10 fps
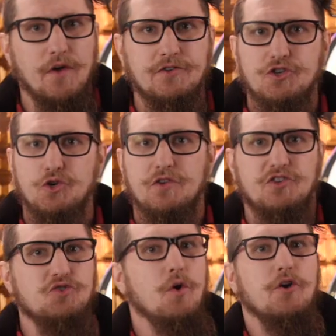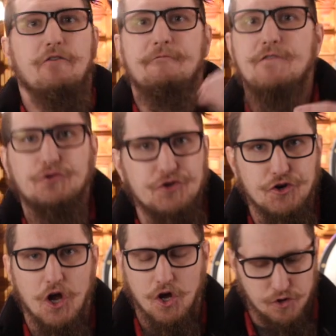into. This is where your filter
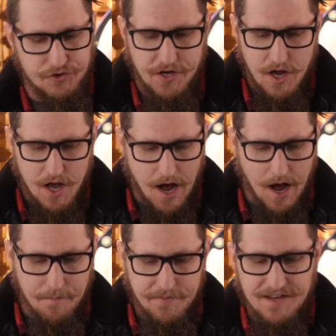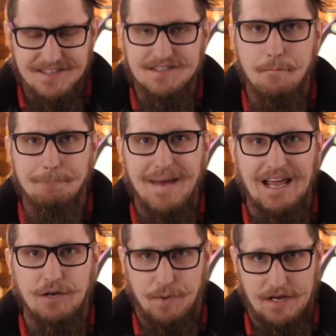goes. This is the
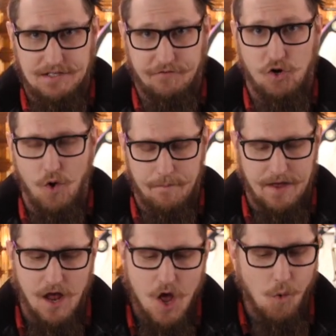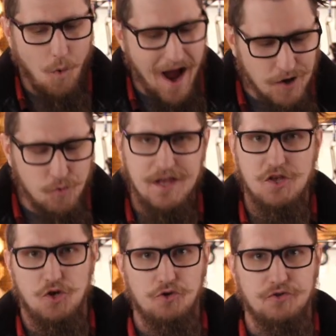main piece of equipment. Why do we
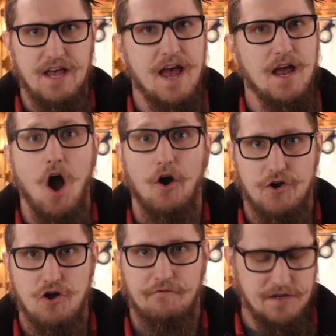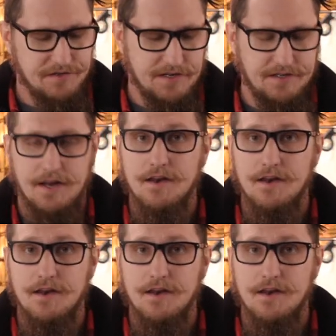use a Hario V60?